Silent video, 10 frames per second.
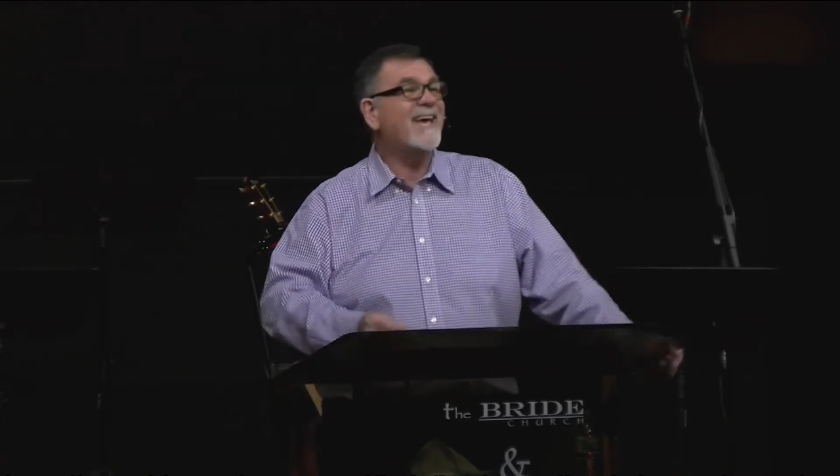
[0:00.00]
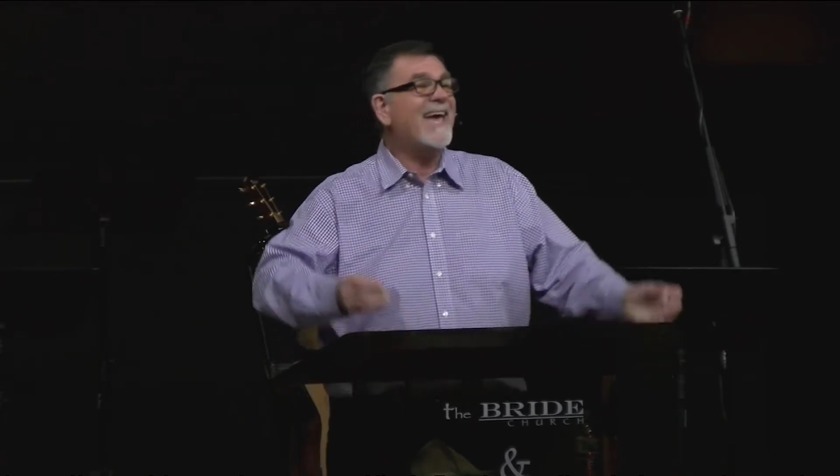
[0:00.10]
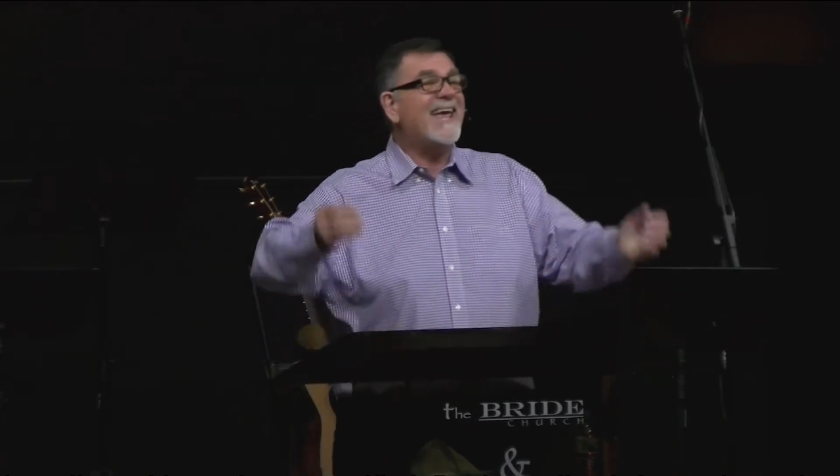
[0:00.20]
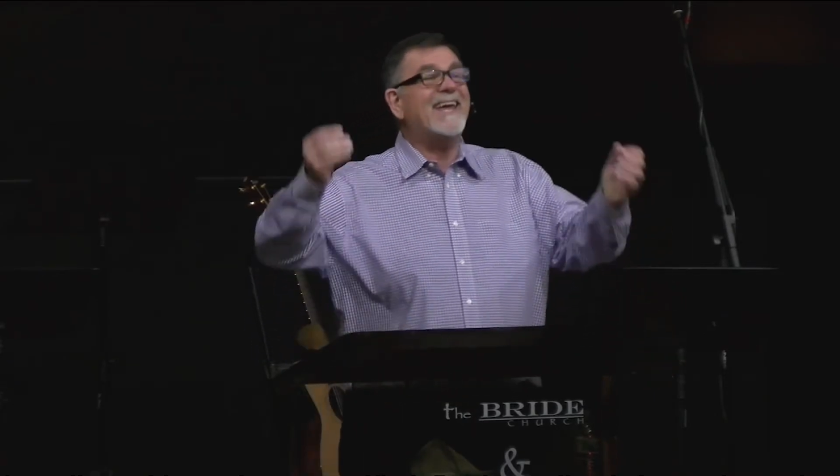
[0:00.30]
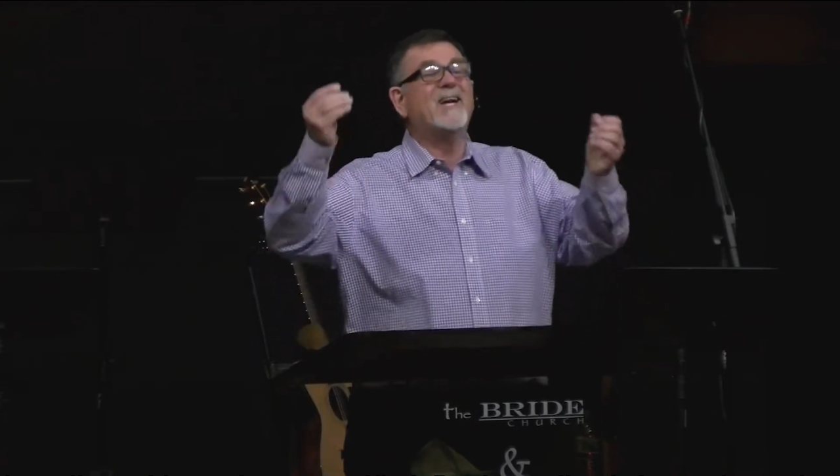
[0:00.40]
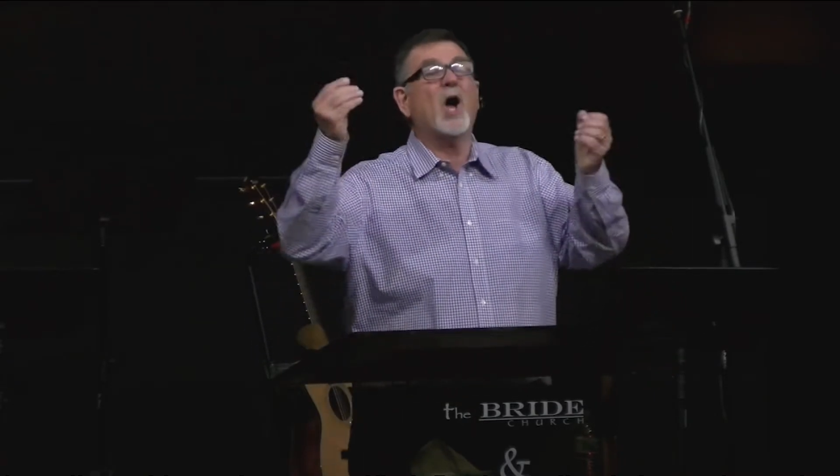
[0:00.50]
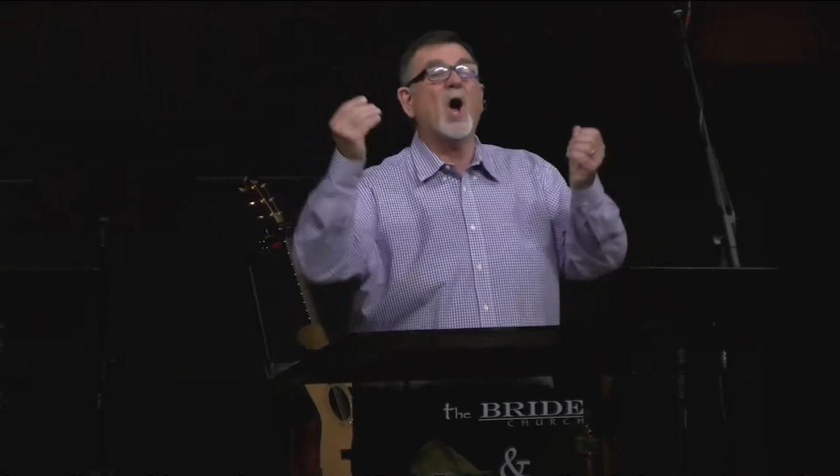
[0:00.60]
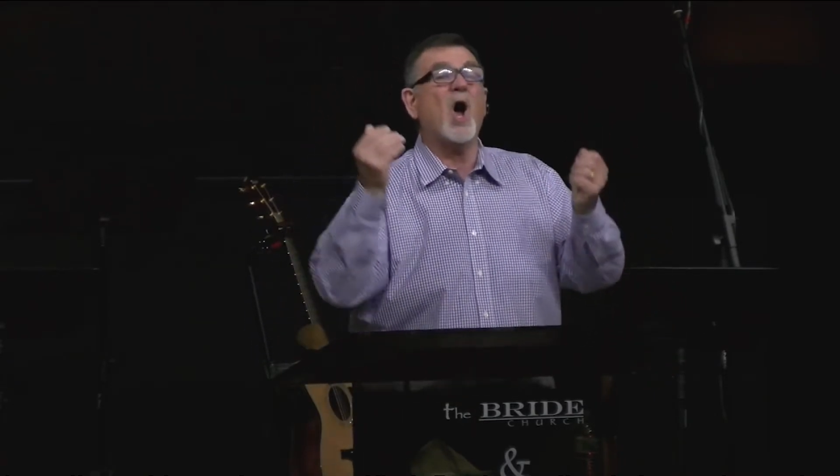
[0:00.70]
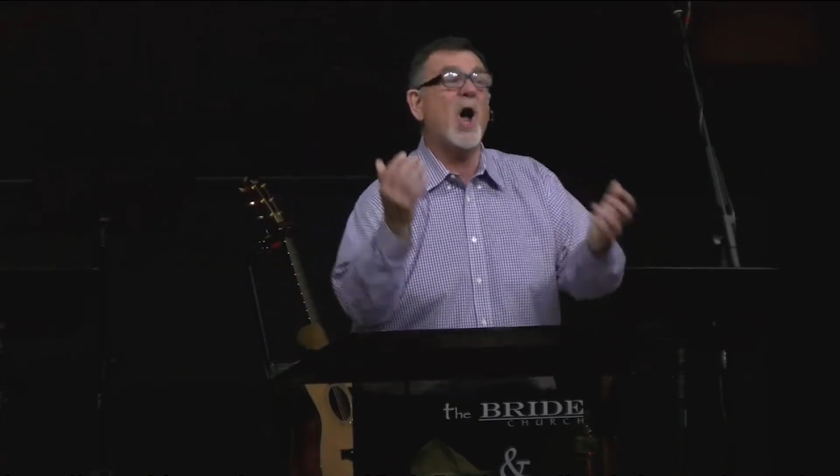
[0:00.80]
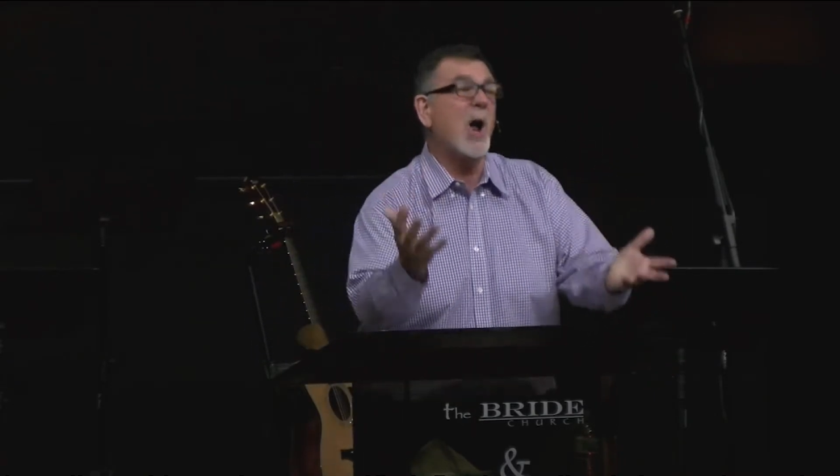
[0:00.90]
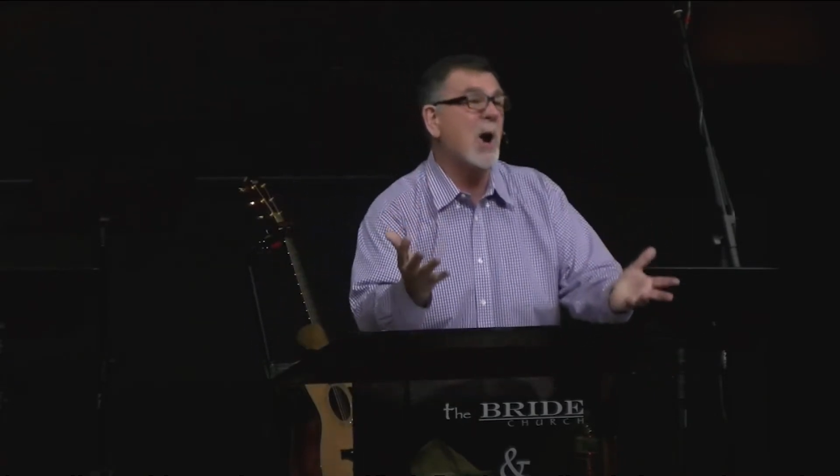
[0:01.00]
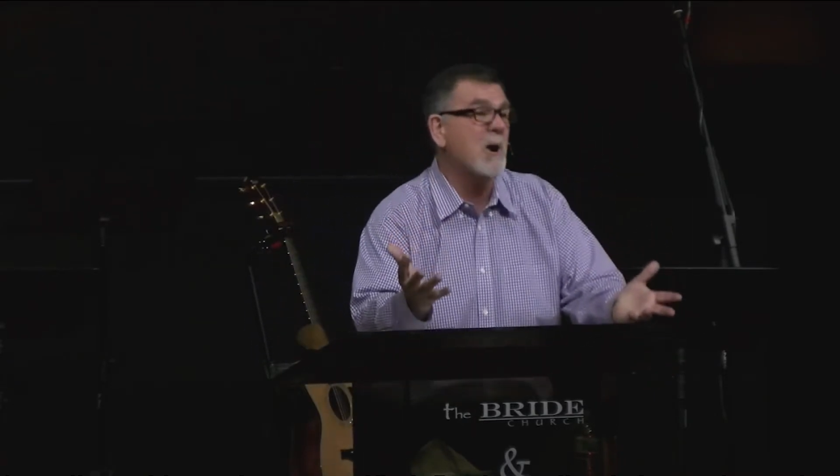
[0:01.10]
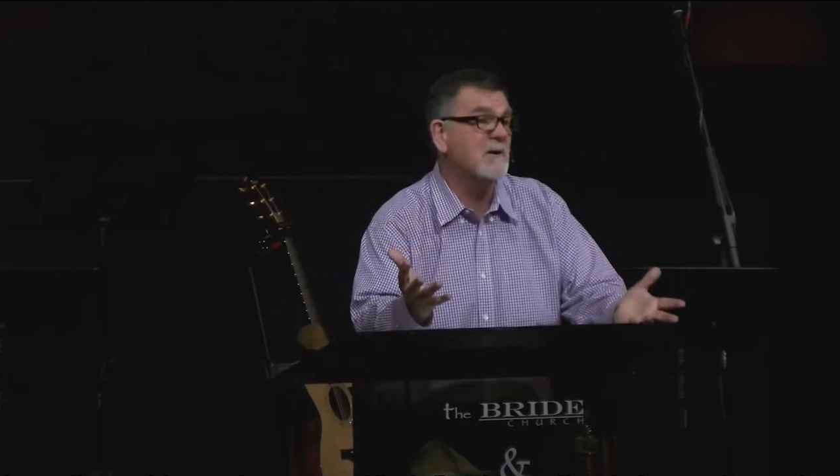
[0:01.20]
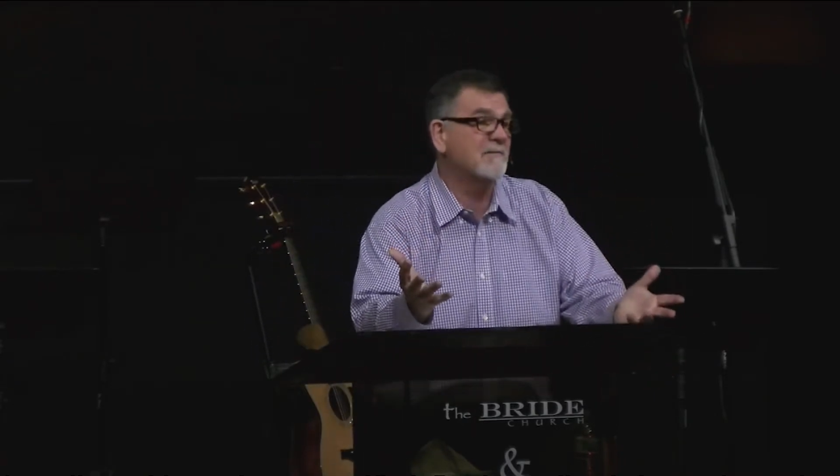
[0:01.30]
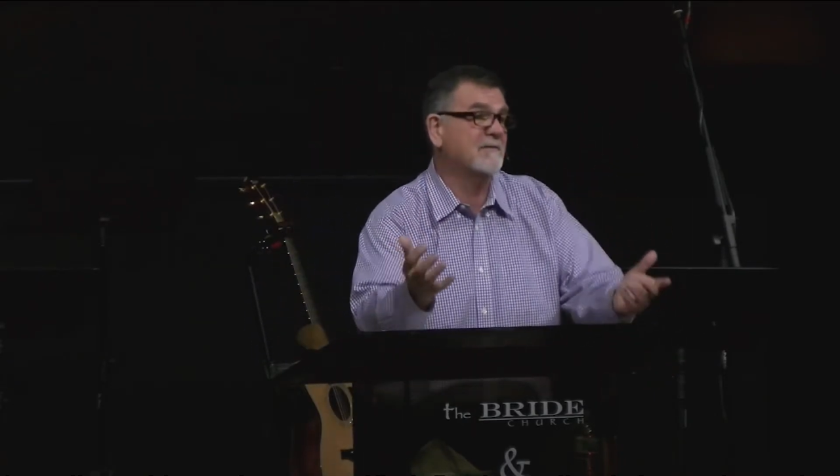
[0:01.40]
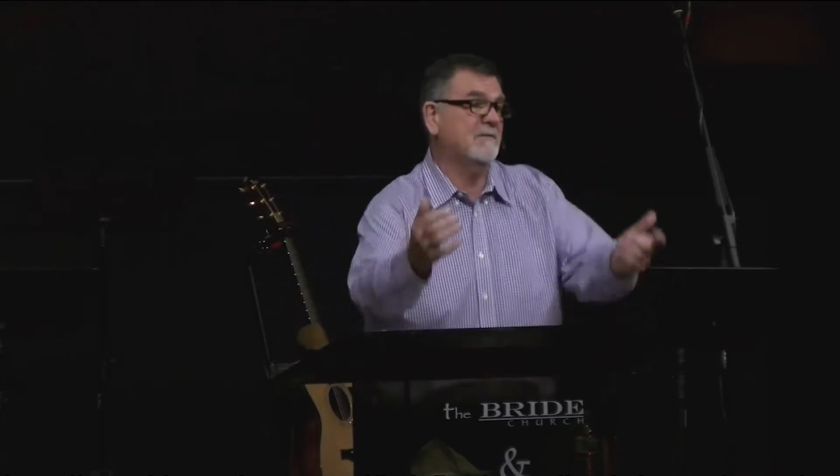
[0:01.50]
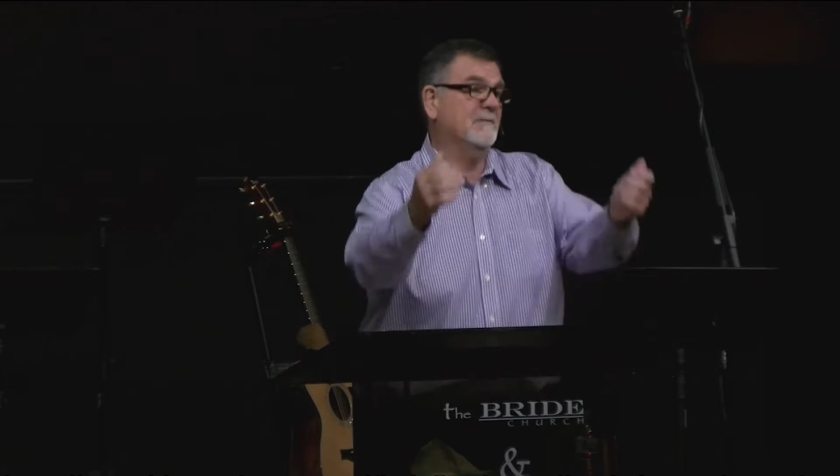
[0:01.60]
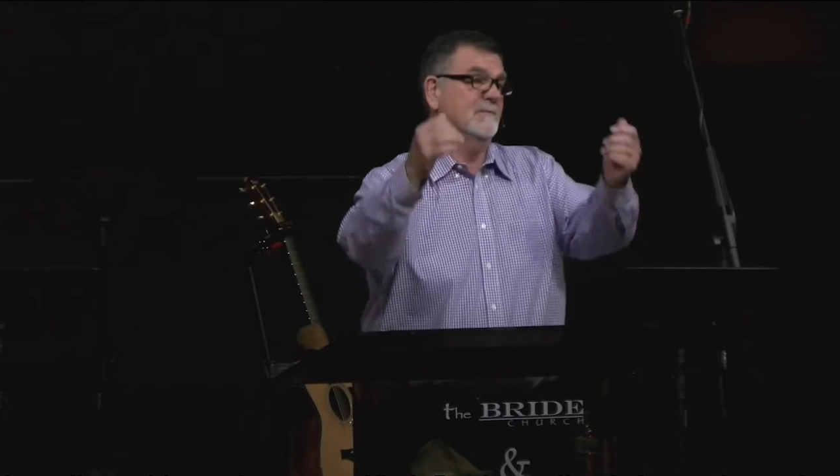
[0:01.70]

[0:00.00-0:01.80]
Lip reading: Take heart.